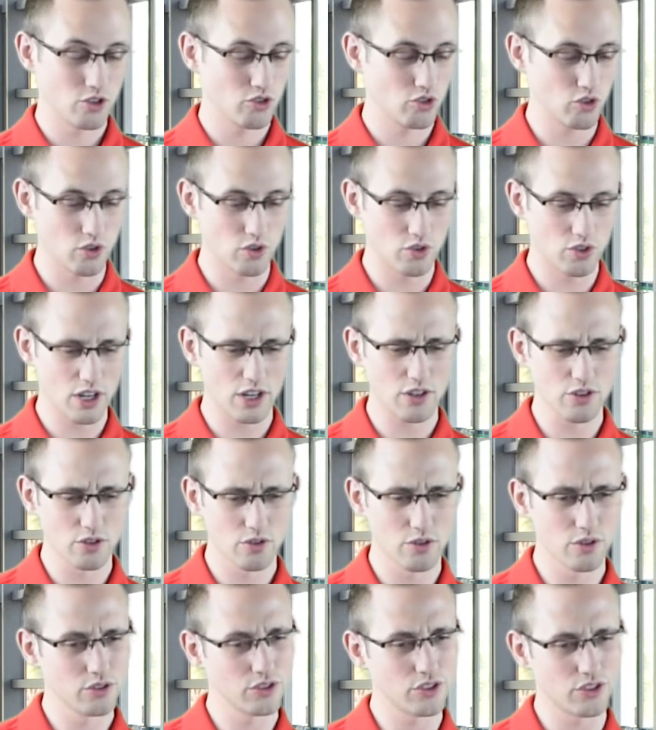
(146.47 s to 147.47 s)
So you set your
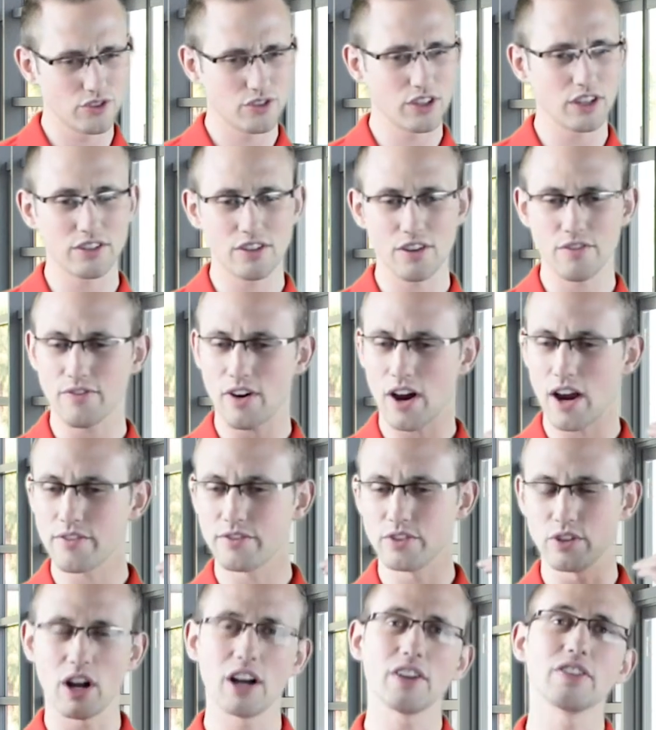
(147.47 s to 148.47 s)
cruise to
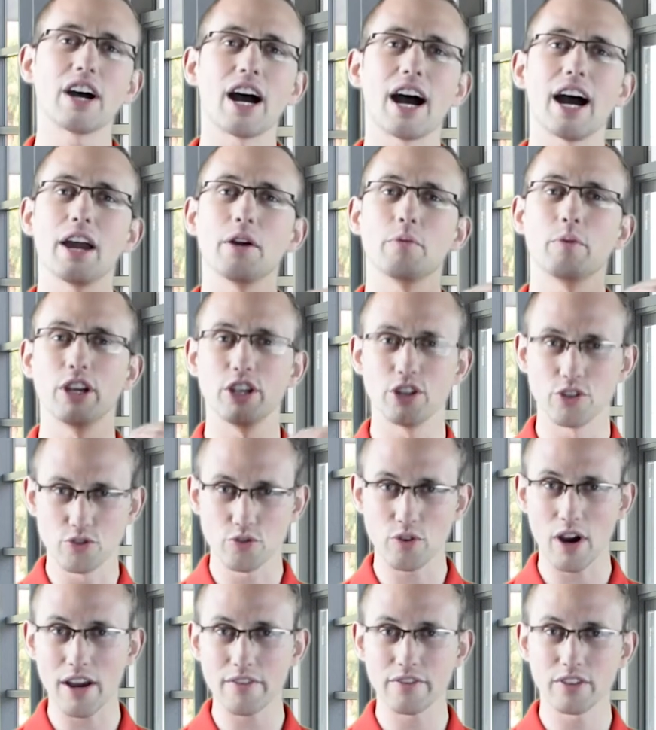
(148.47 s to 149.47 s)
65, you're on the highway, you're
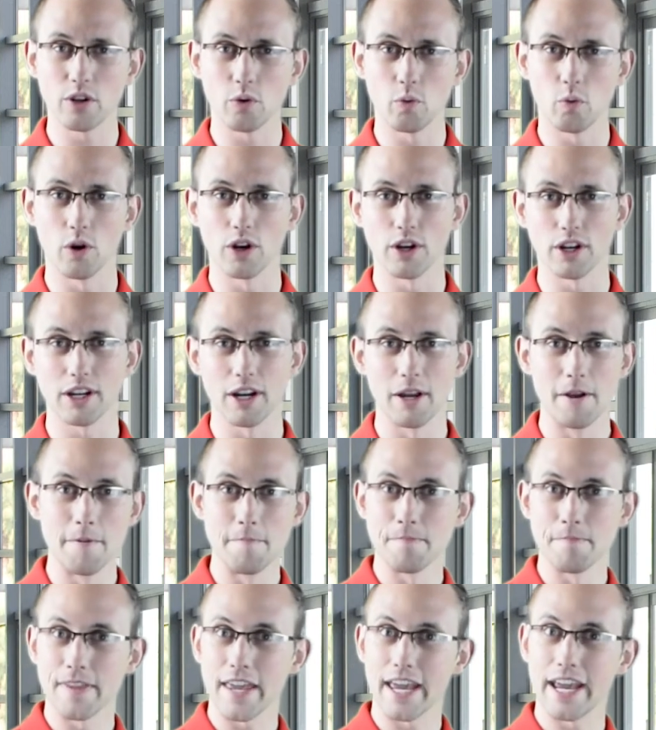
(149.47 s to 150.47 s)
driving to work,
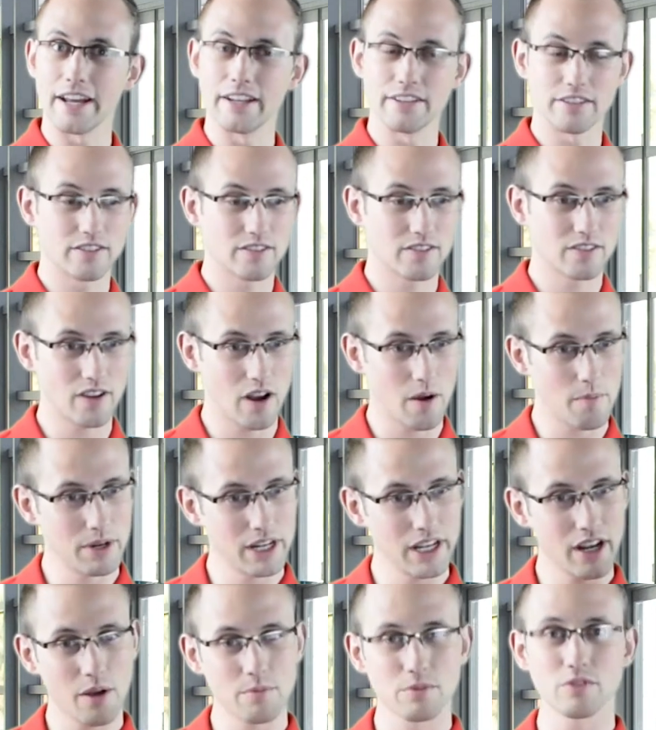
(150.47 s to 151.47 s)
and
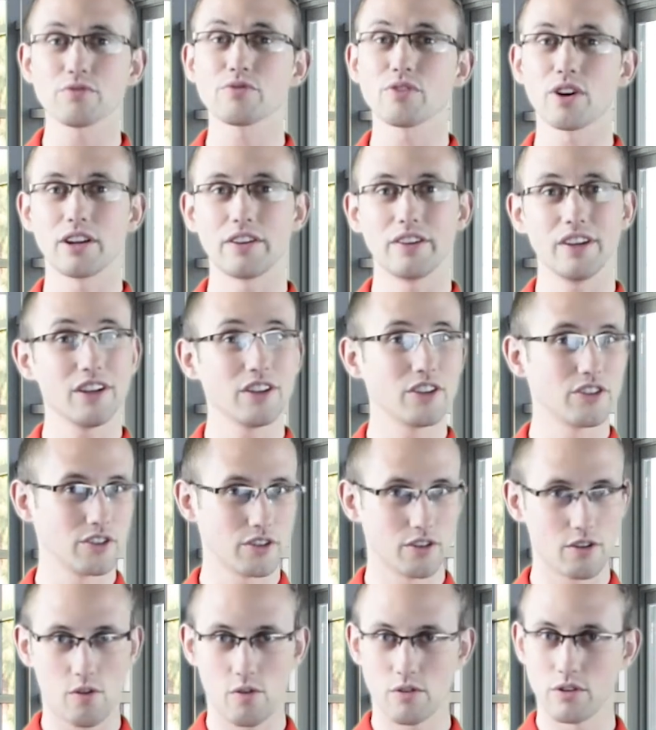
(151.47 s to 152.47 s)
somebody comes in front of you. If
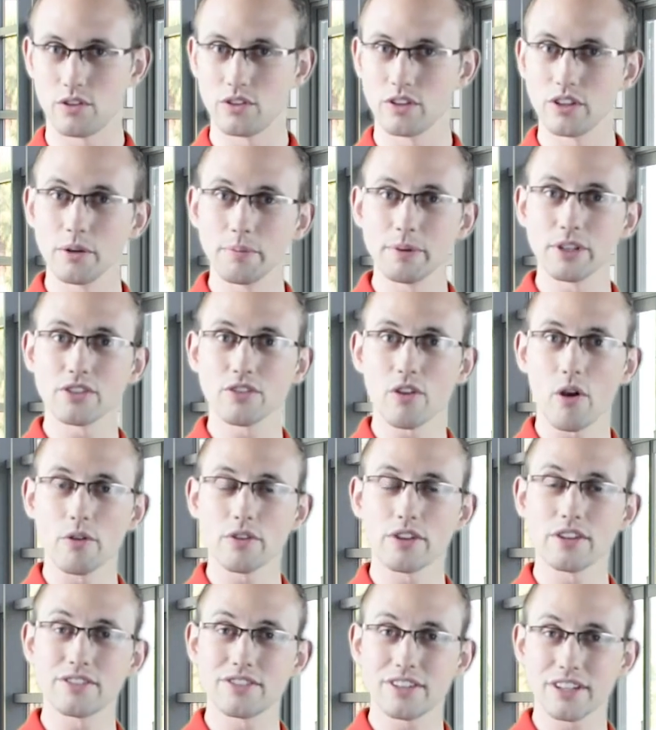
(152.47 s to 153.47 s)
they're going a little bit slower
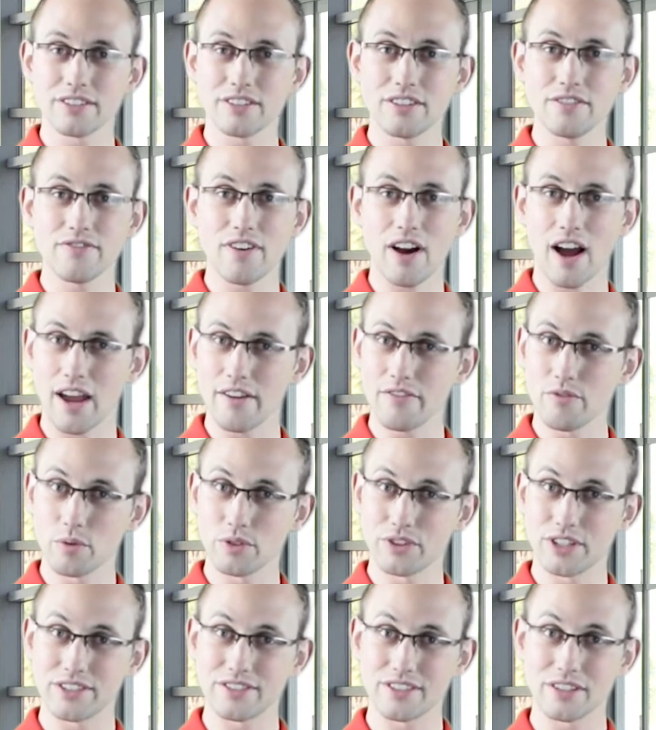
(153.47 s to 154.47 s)
than 65,
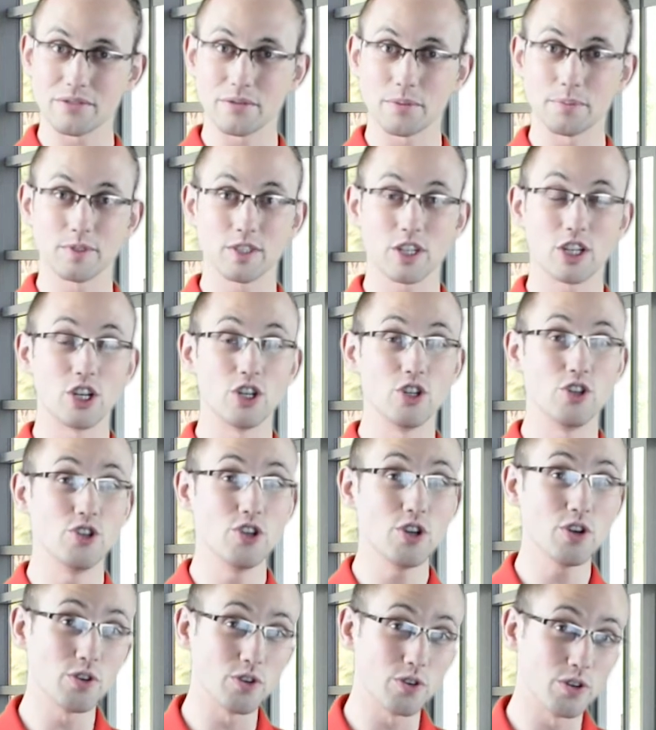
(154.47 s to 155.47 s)
what the system's going to
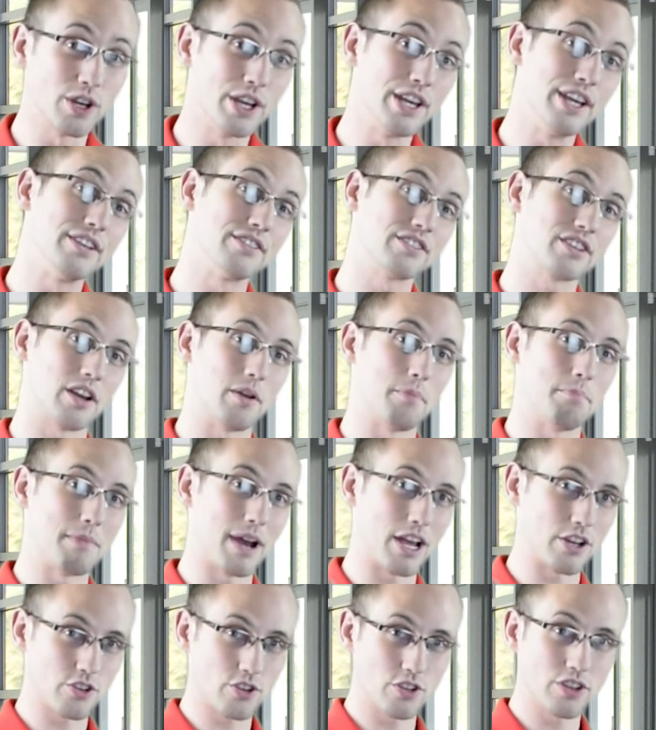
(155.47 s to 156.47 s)
do, it's going to
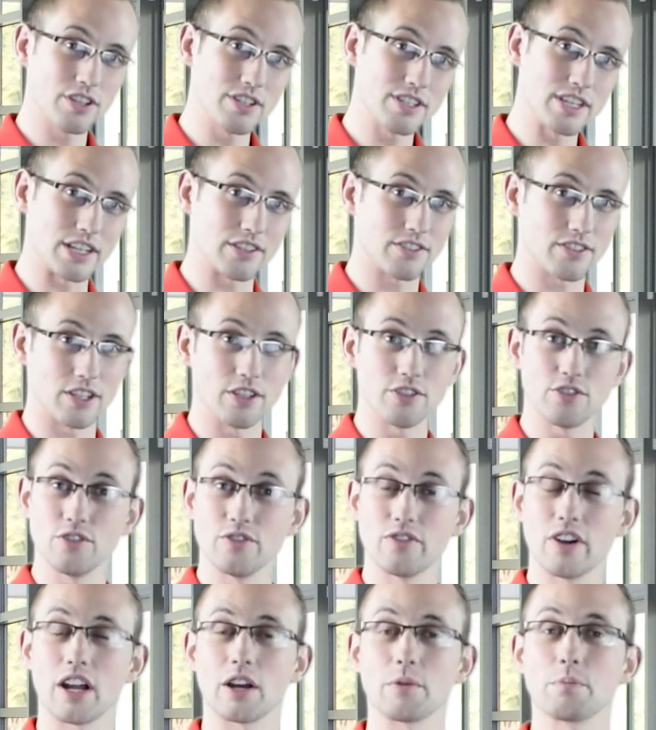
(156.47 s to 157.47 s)
measure the distance.
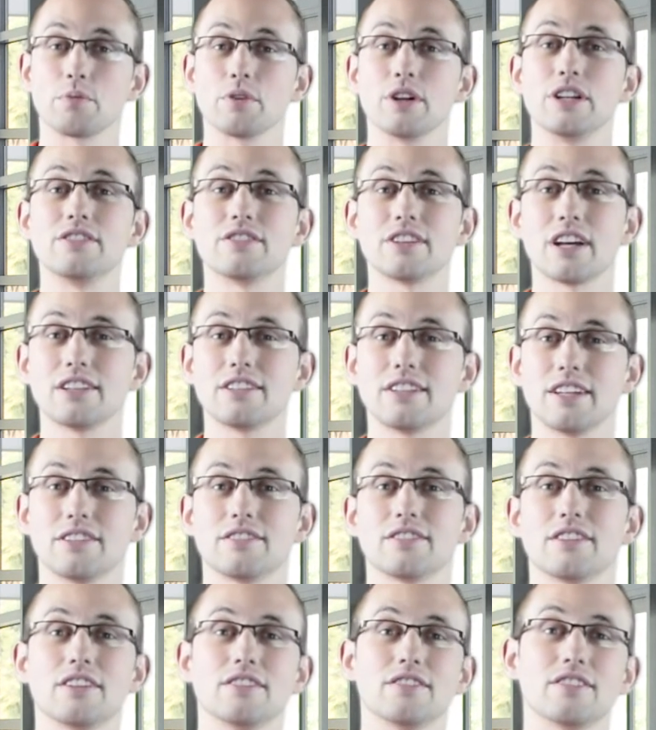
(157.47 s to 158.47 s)
You've got a preset
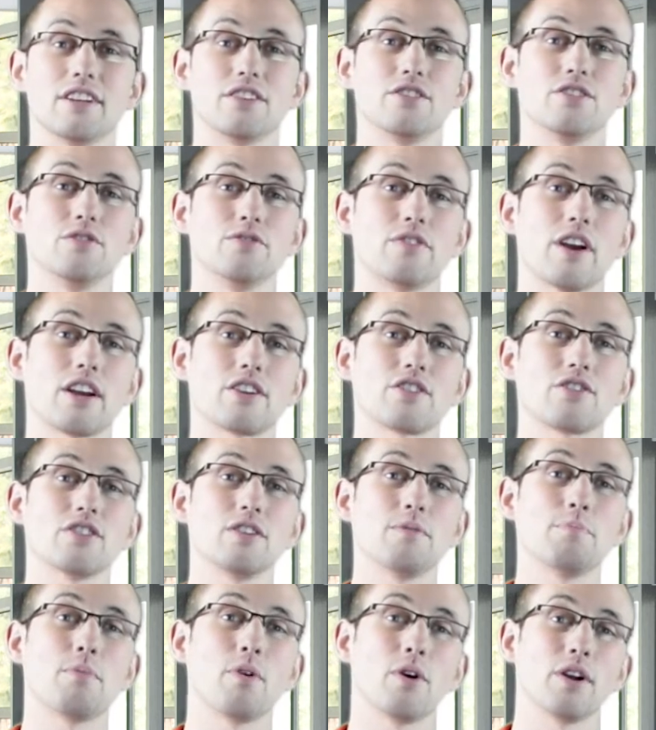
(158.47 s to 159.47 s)
distance that you've
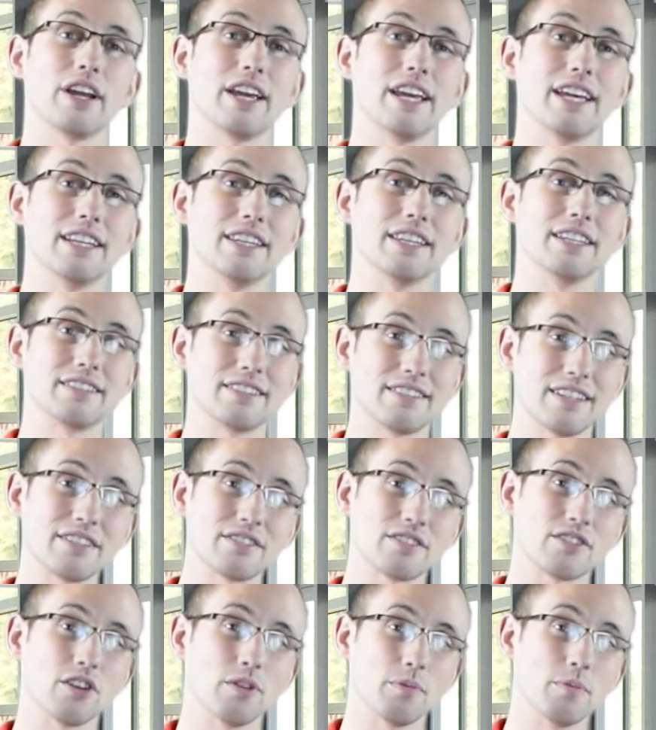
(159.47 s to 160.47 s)
actually put in the
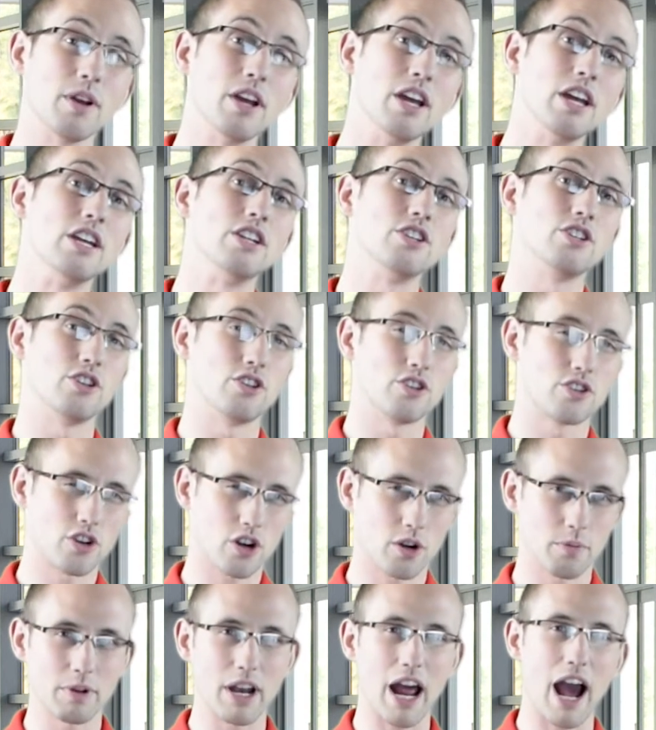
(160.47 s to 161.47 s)
system to
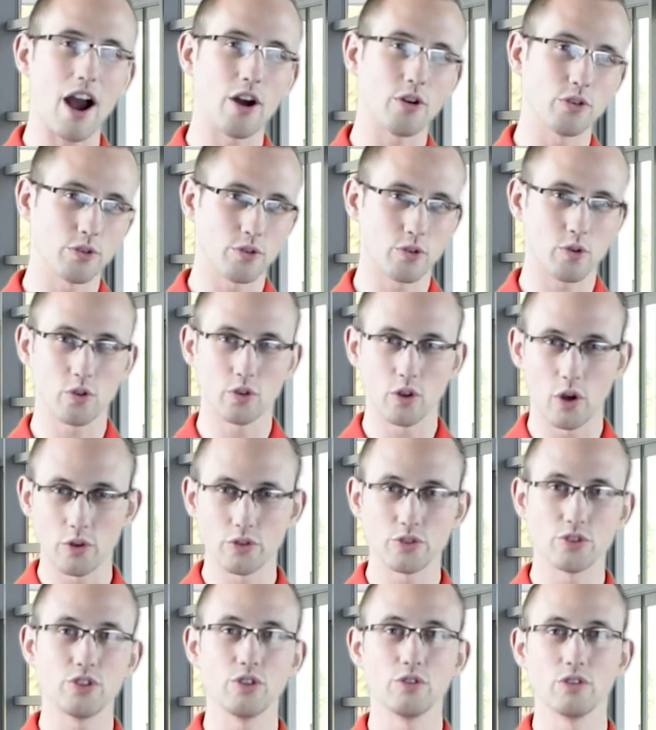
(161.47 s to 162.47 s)
determine how
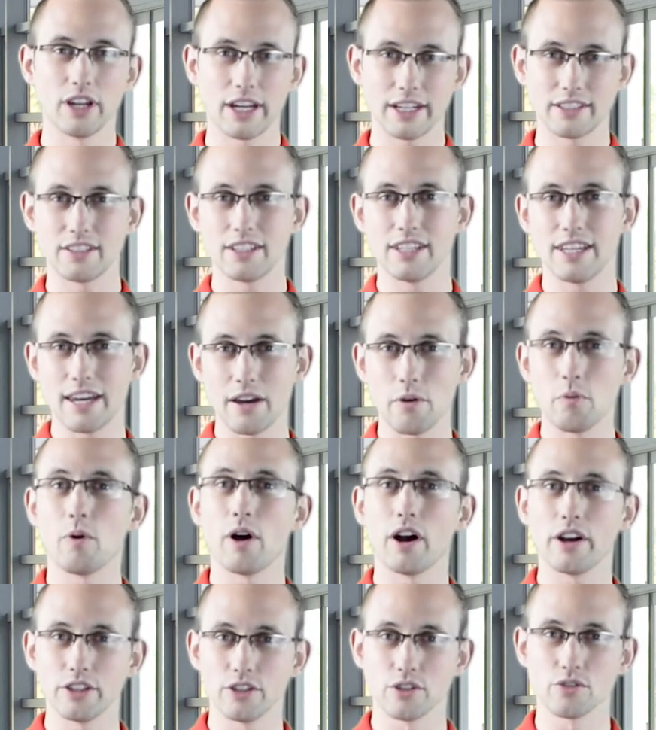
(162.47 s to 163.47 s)
close you like to get
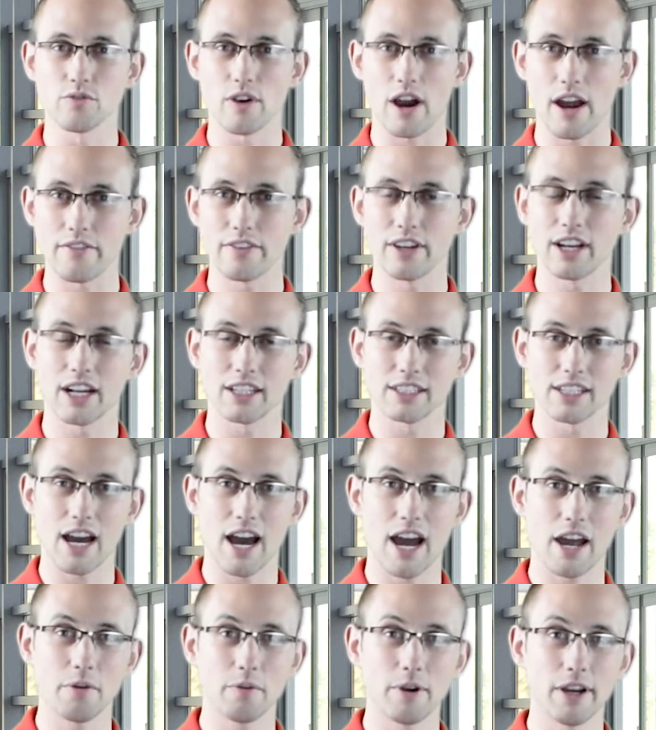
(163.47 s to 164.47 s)
while you're driving on the
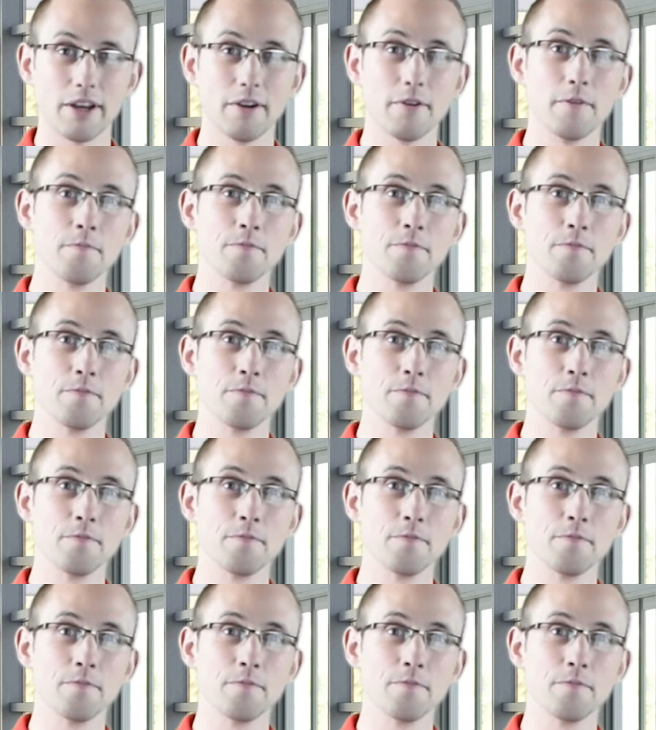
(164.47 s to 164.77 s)
highway.